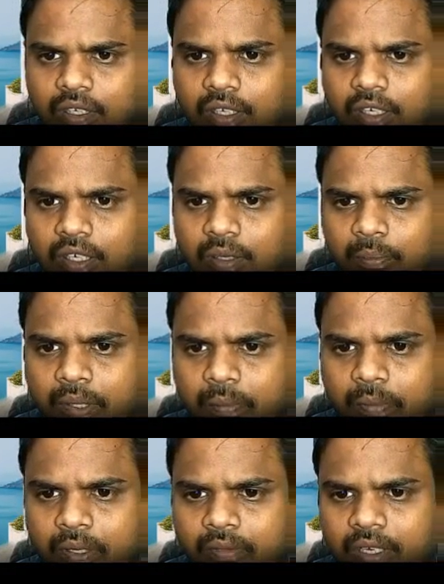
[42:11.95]
and
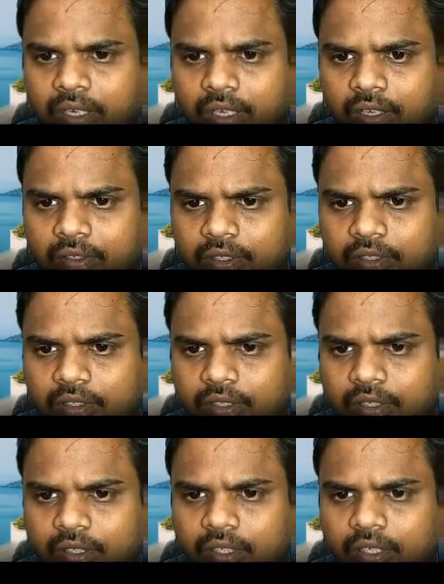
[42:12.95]
PB will have
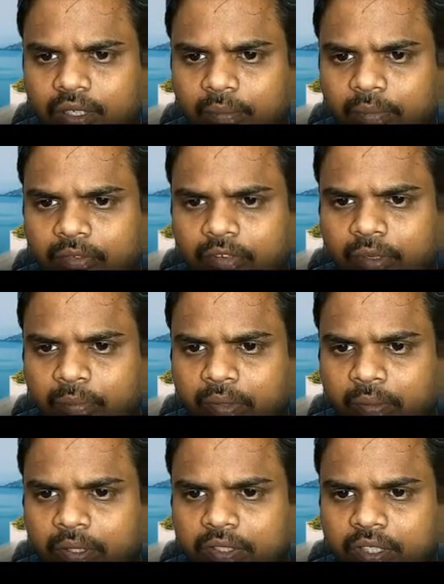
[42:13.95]
a vapor
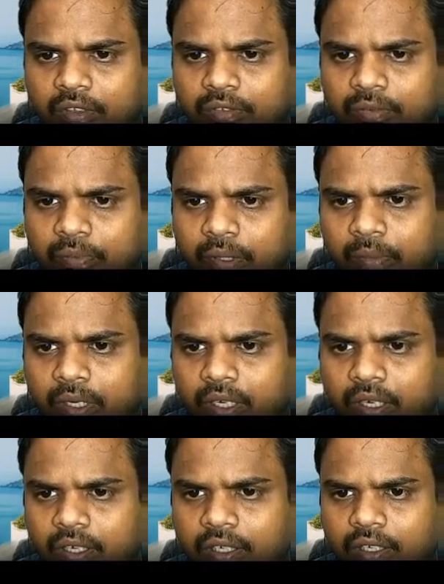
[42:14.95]
pressure of PB
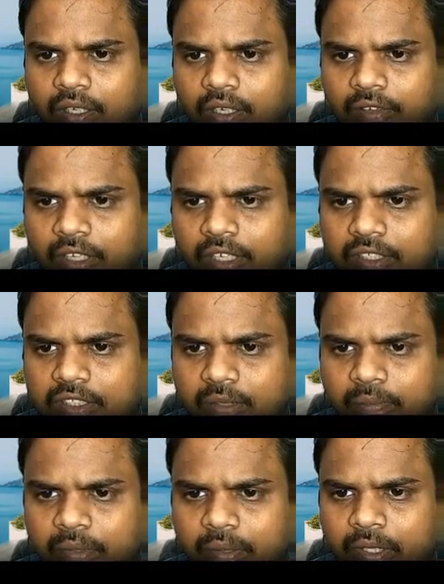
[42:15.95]
naught, or we can say
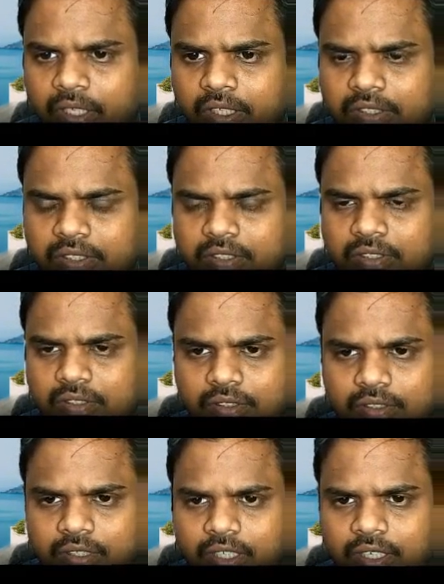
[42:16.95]
PBS.
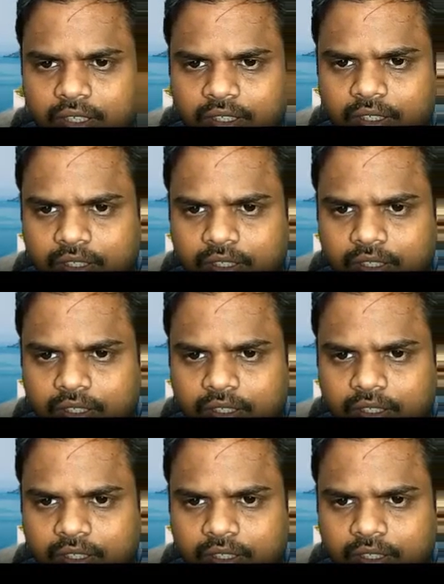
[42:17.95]
Okay.